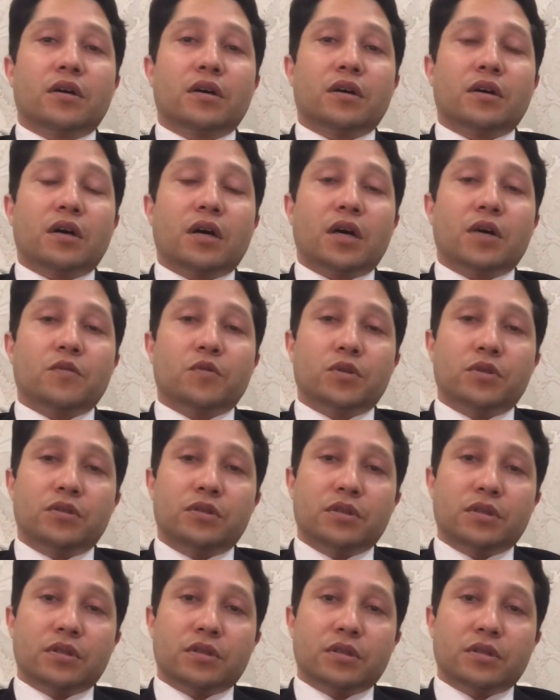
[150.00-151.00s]
I would
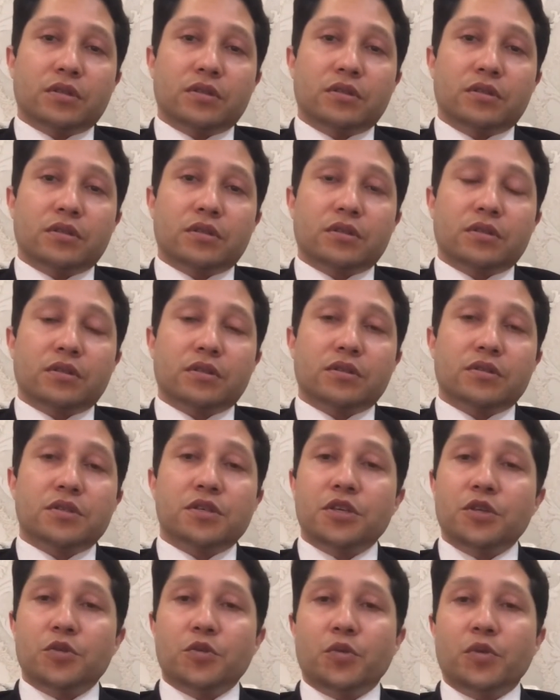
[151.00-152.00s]
see
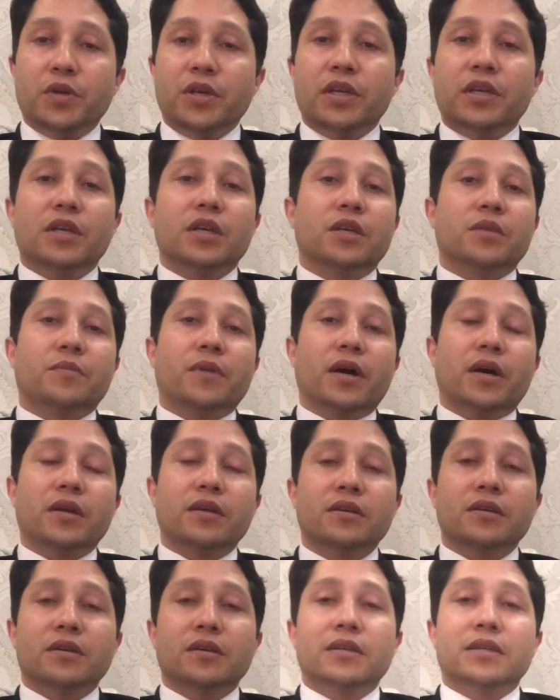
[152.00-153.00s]
you in my
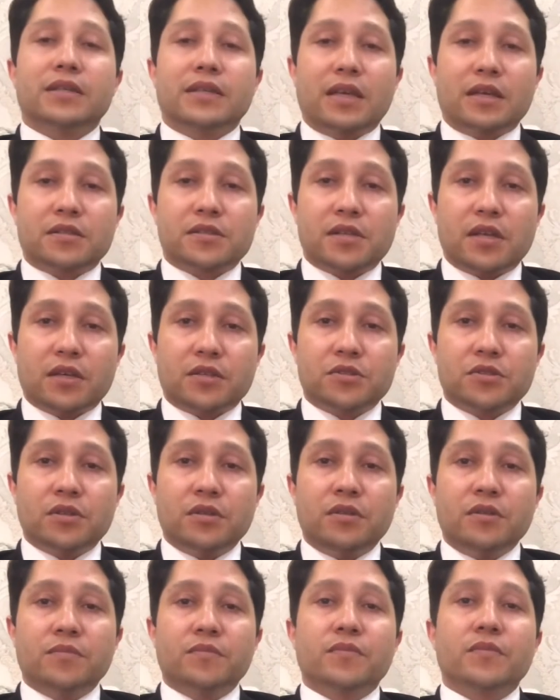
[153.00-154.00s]
next lecture.
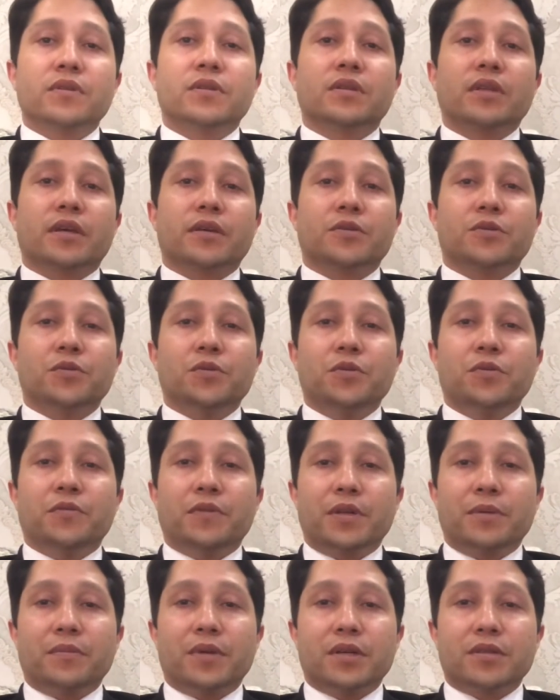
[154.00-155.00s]
Thank you
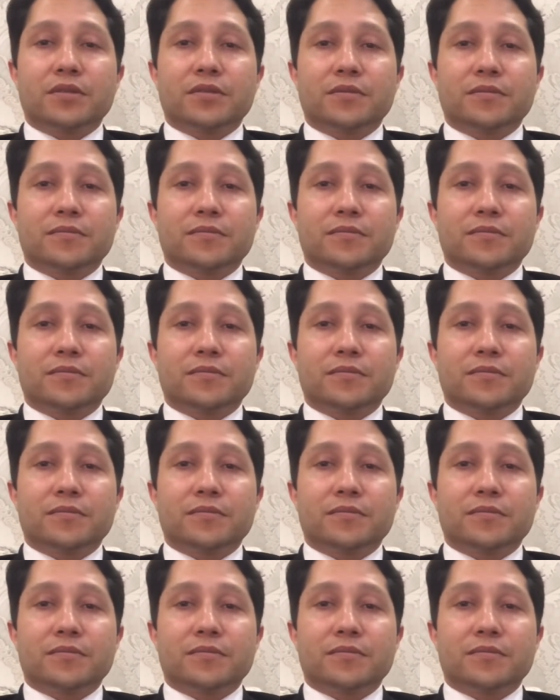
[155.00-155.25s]
very much.